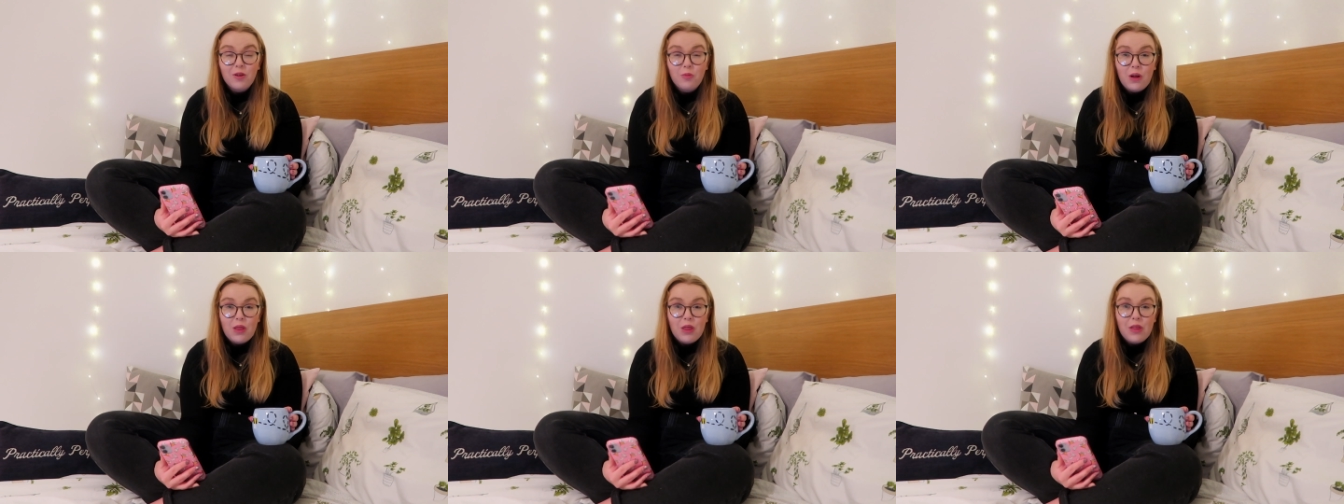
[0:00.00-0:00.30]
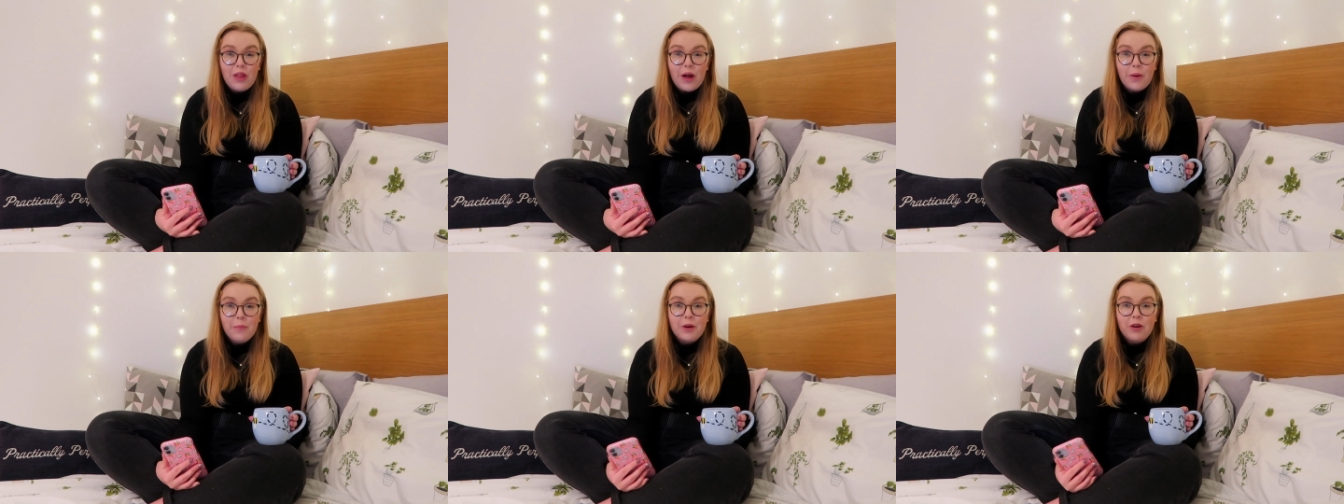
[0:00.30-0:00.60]
whether
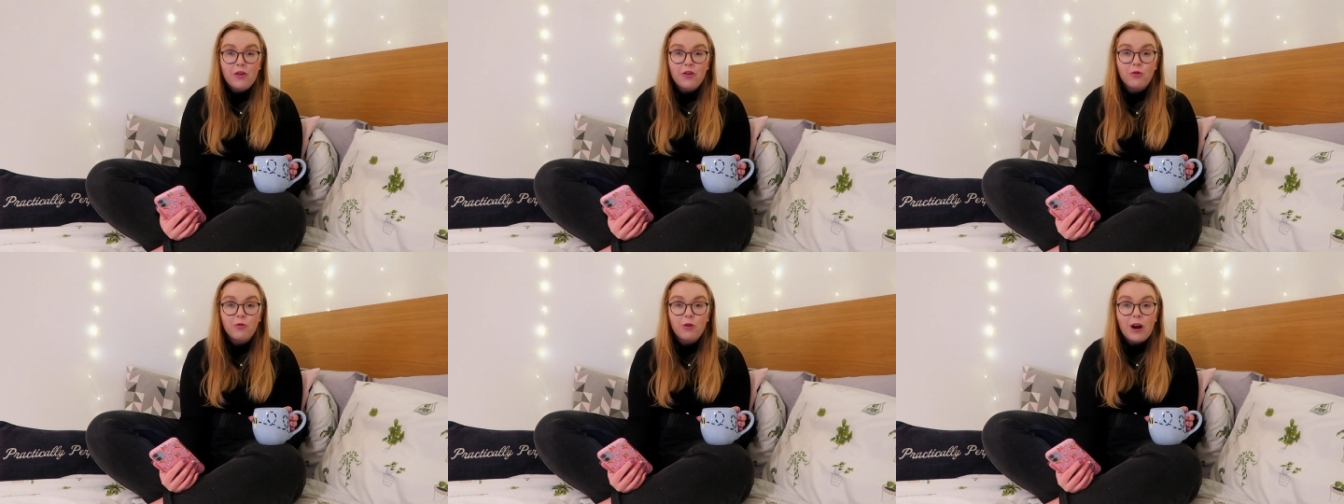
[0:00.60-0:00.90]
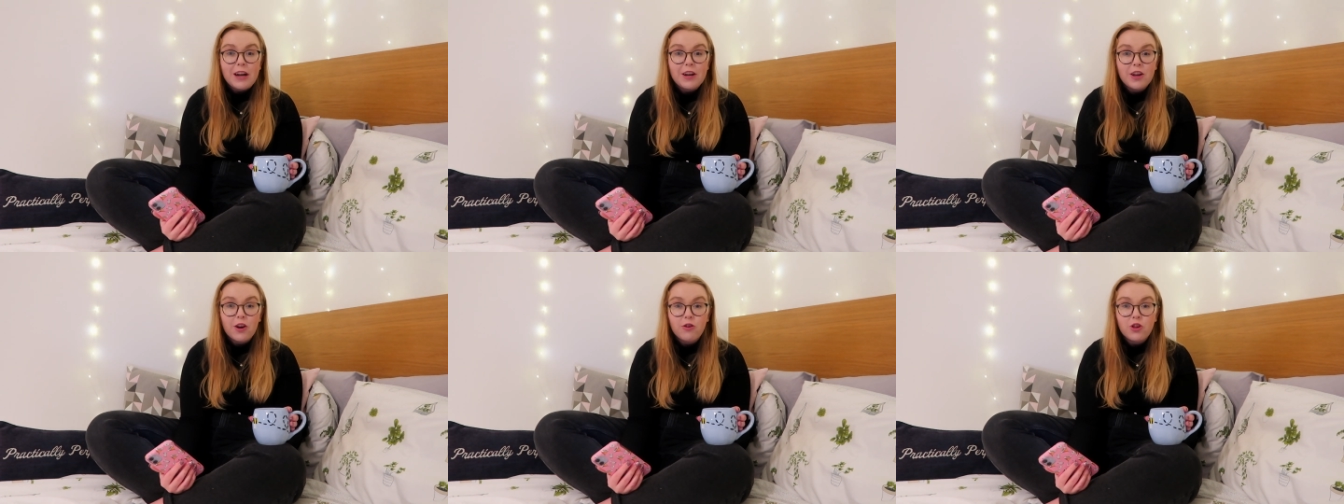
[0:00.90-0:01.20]
that be on a
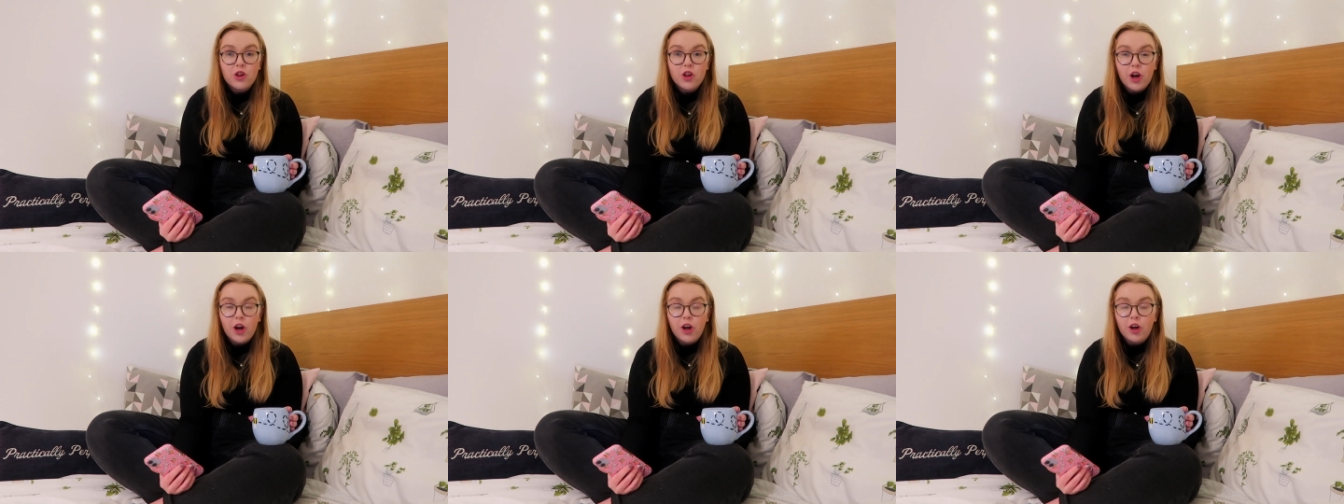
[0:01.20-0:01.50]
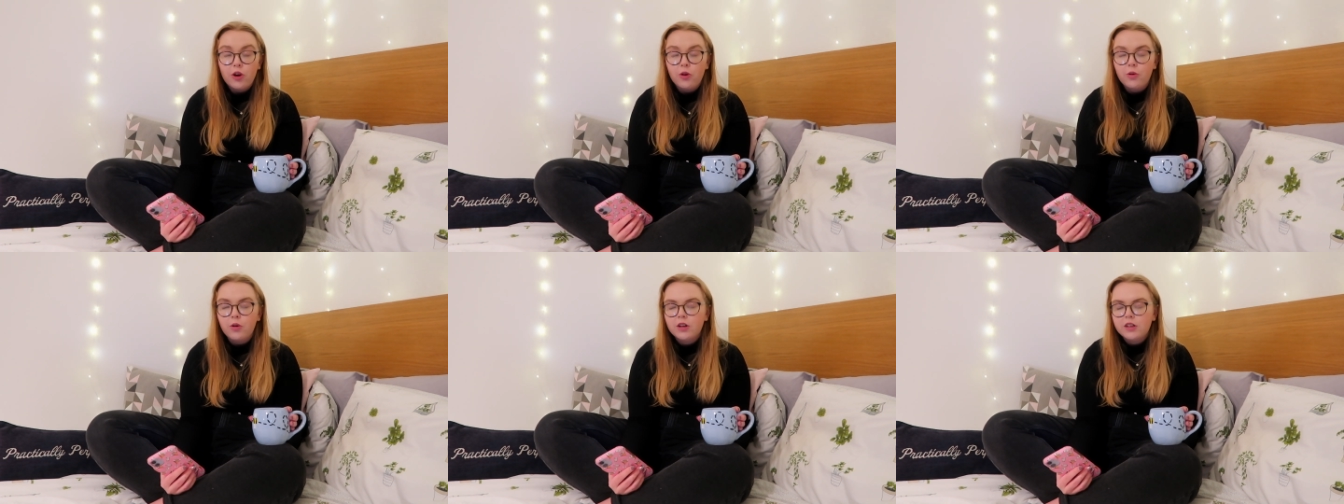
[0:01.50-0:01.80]
radio
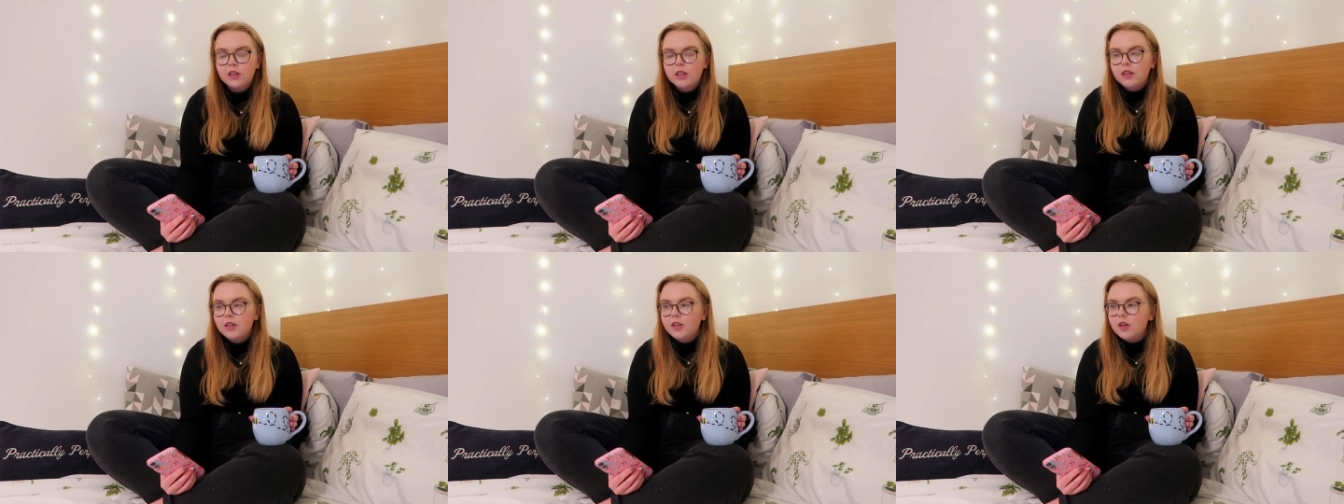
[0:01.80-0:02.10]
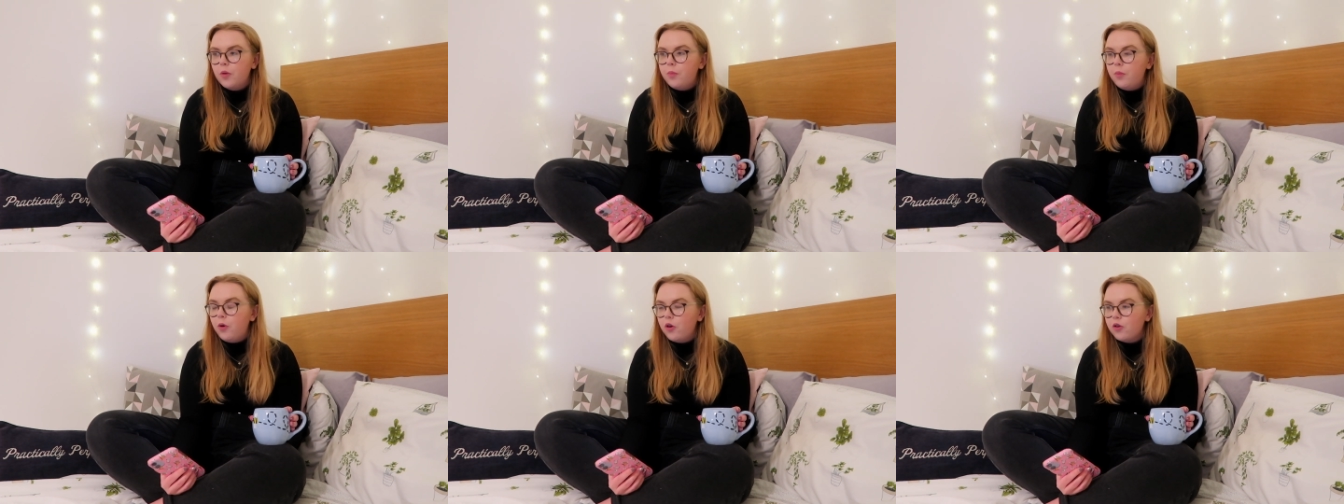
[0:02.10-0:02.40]
show,
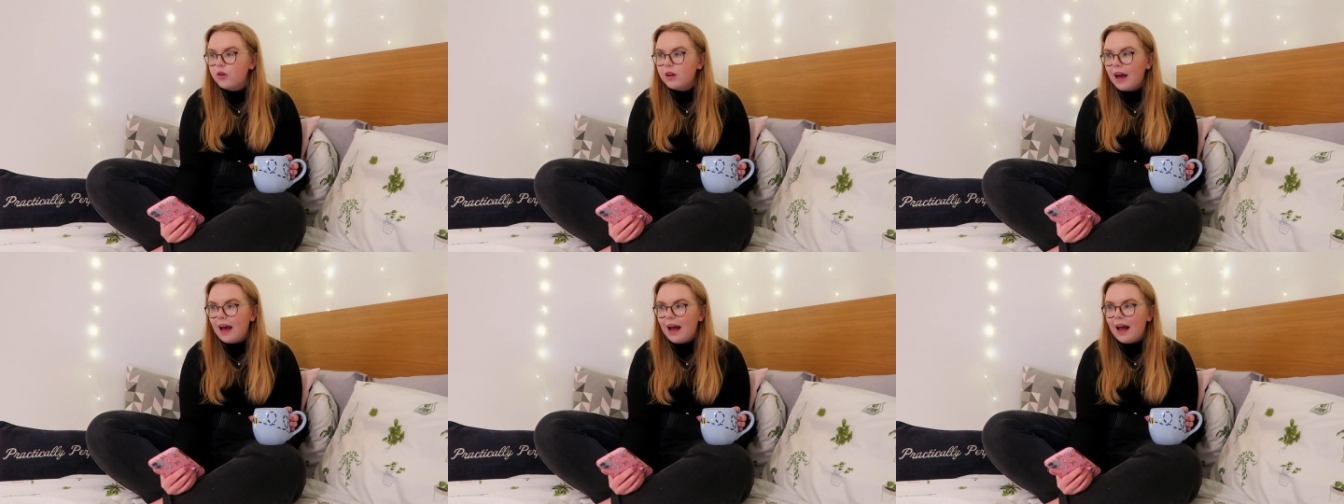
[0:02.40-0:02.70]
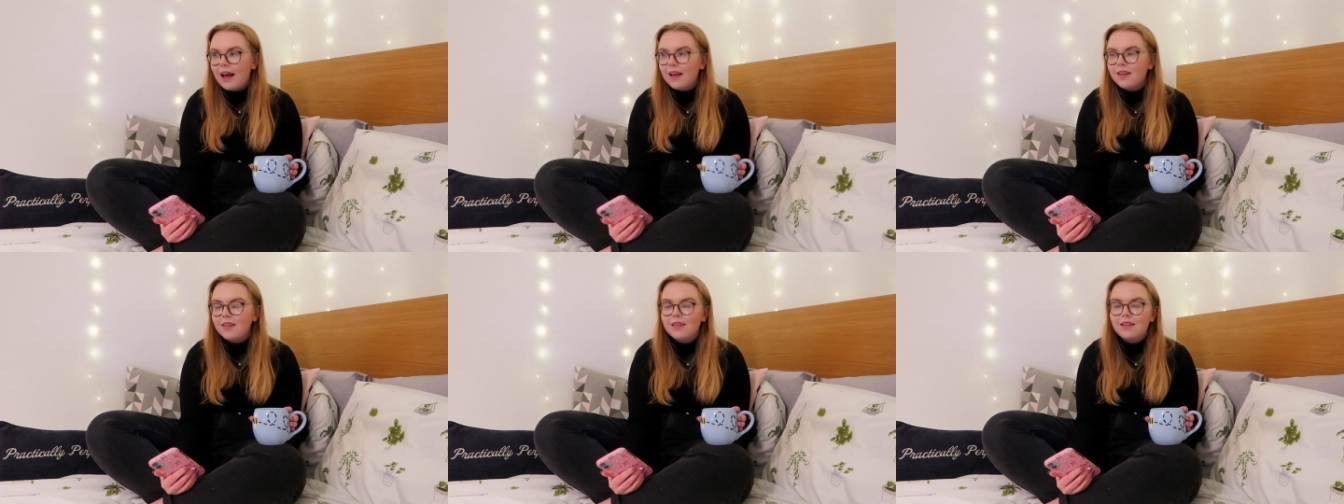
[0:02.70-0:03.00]
a
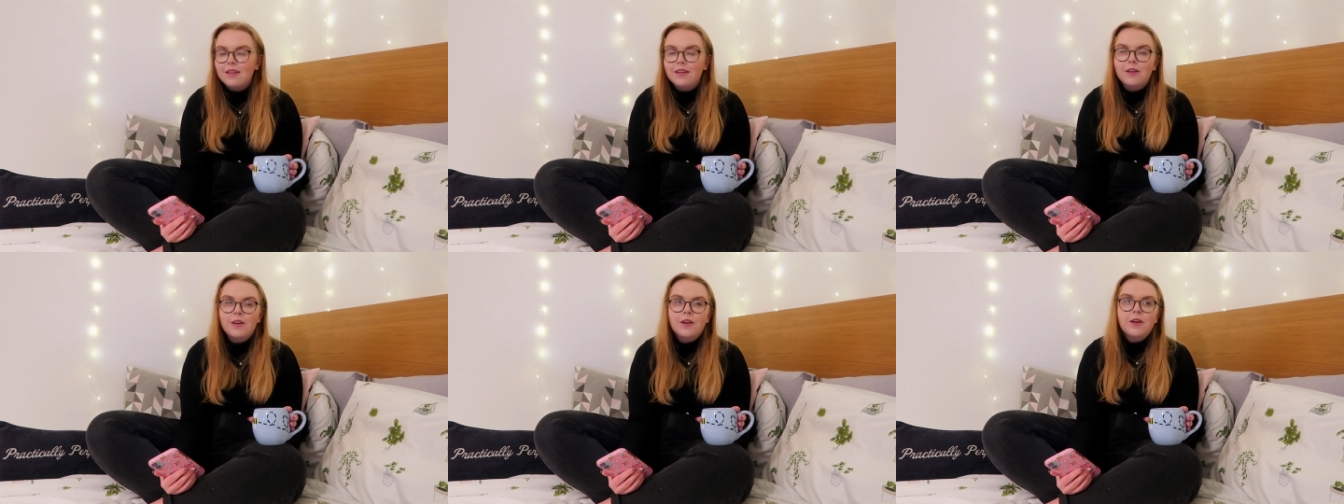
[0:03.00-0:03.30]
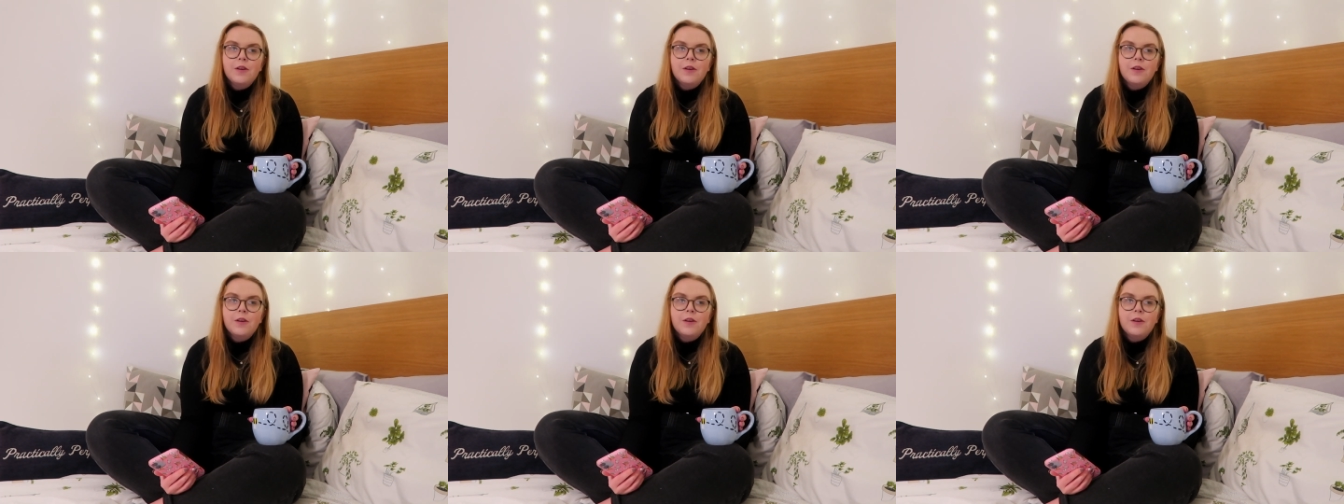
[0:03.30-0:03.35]
podcast,